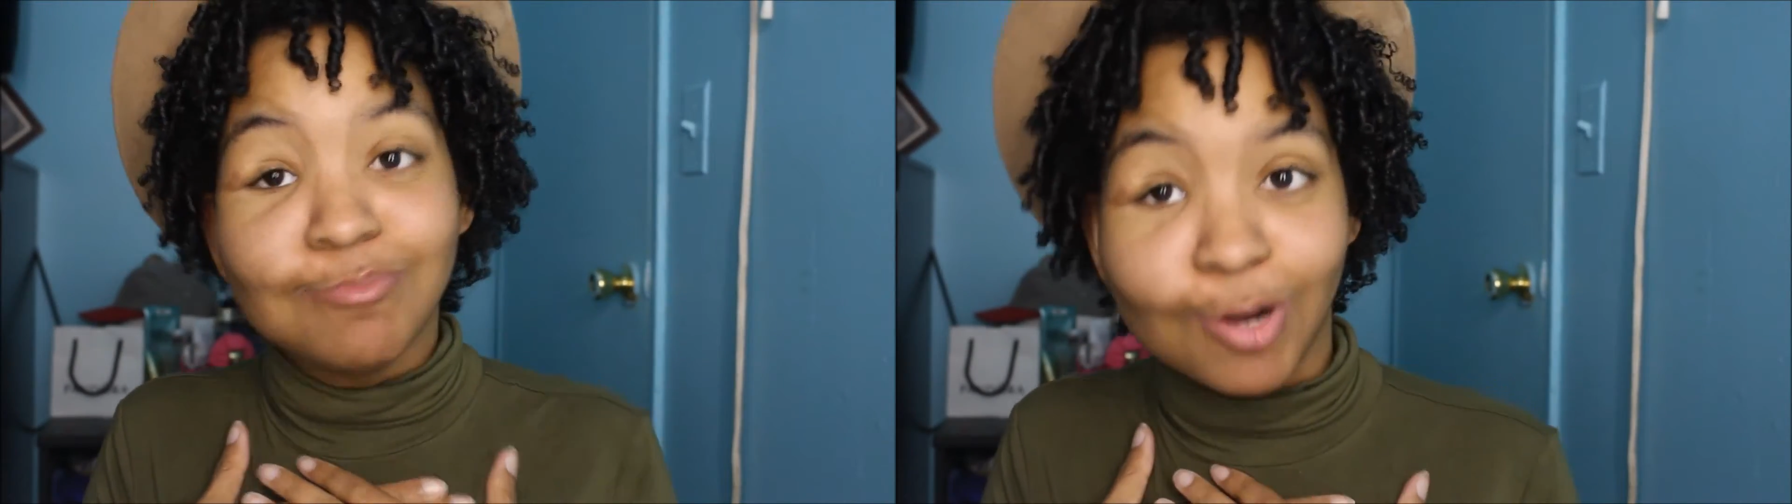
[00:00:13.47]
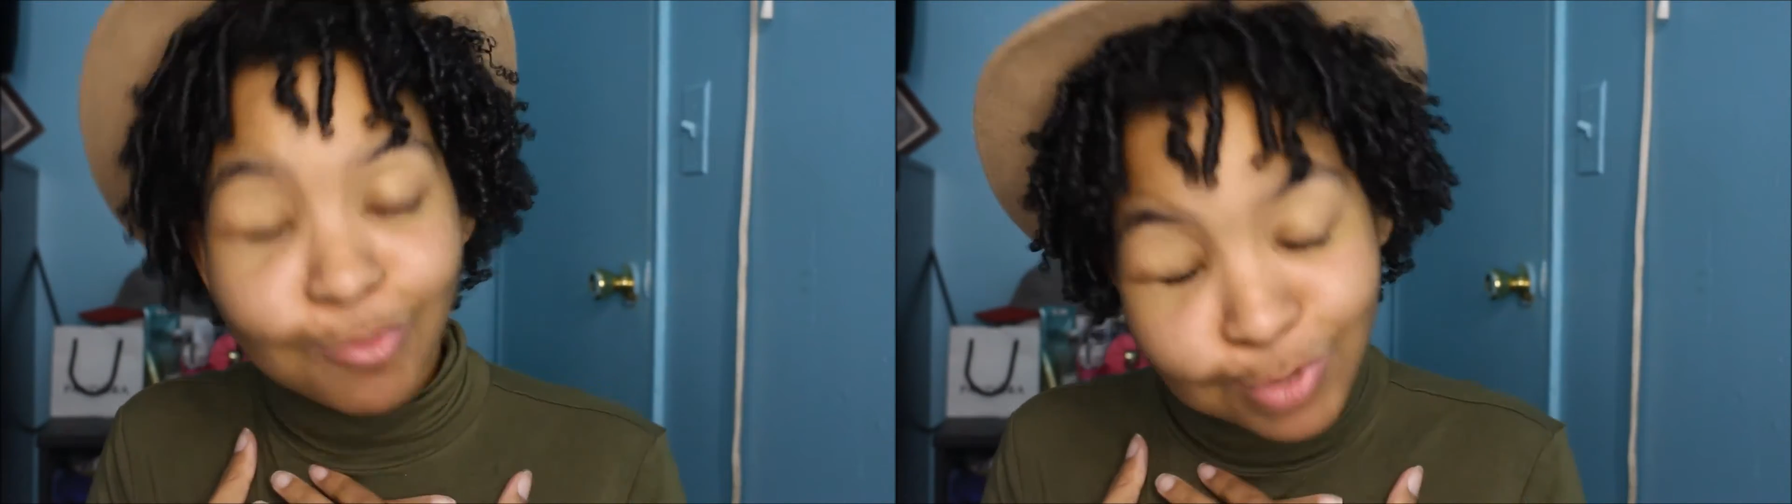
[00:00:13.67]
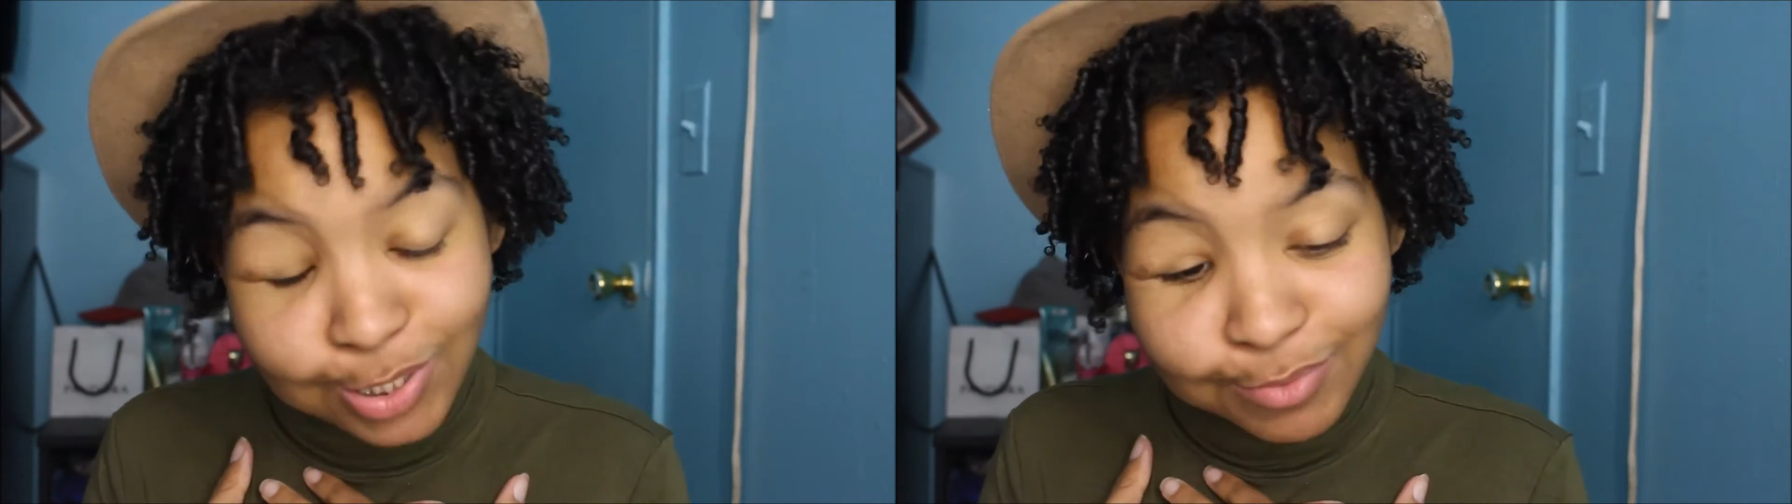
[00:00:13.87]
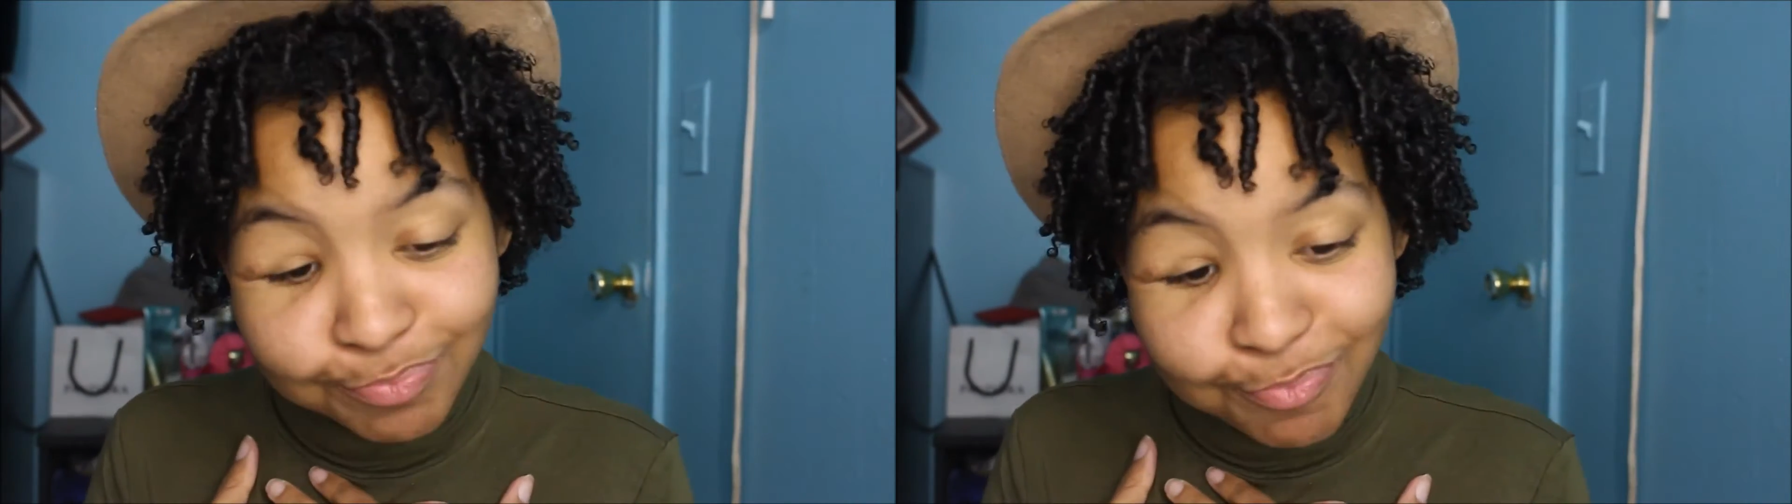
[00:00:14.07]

broke.